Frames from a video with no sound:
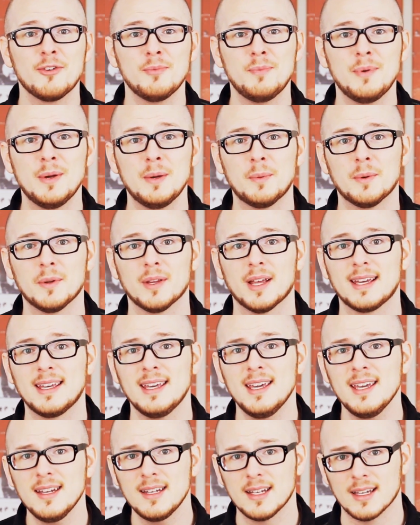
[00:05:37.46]
for people like
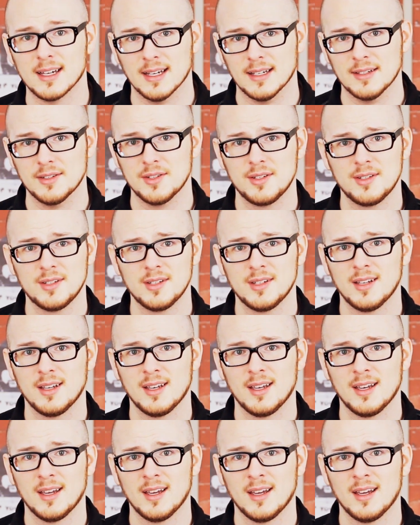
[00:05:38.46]
he does.
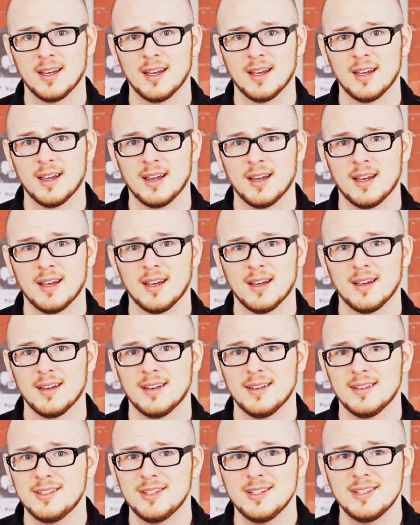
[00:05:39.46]

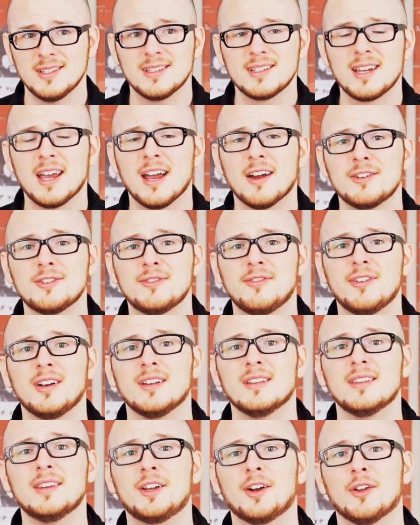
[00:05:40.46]
Jesus cares
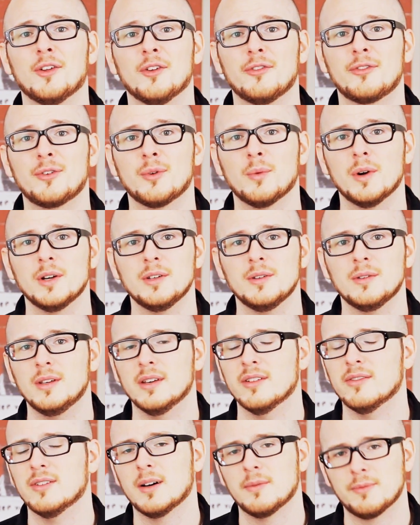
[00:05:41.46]
very little for what you
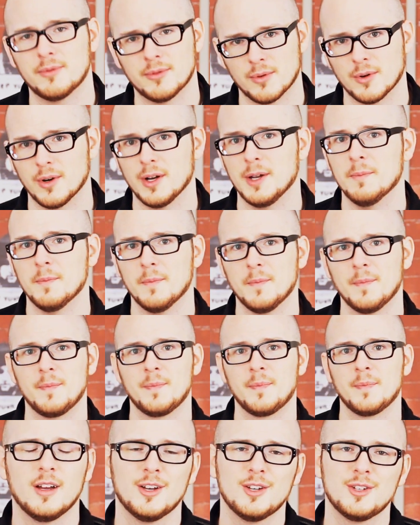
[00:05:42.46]
give up for him.
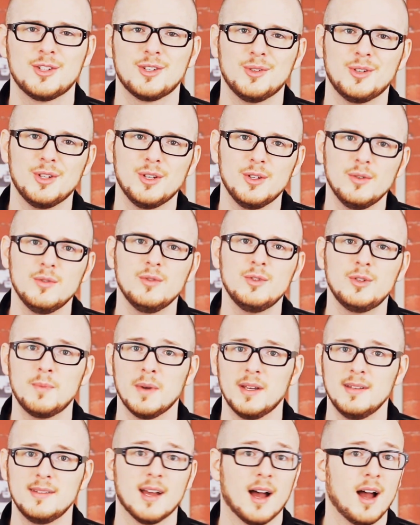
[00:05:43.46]
So do you
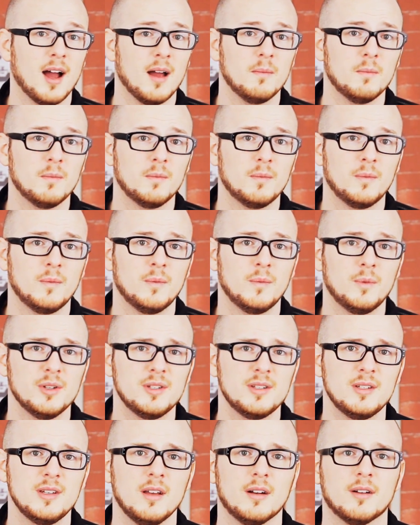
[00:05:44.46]
spend time
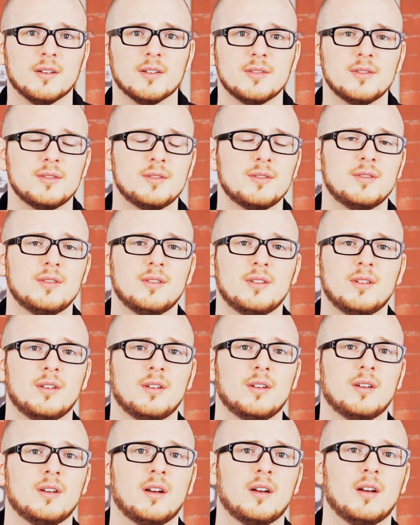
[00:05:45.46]
with sinners?
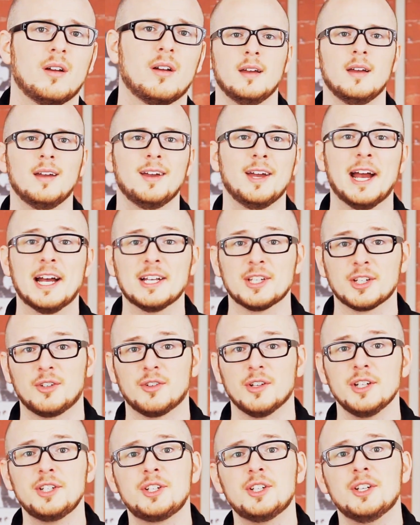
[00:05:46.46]
As a
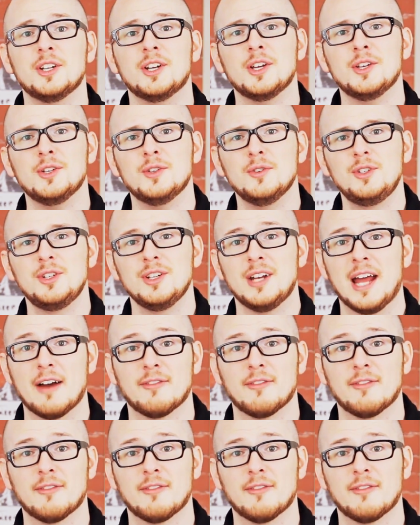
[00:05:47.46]
Christian, you should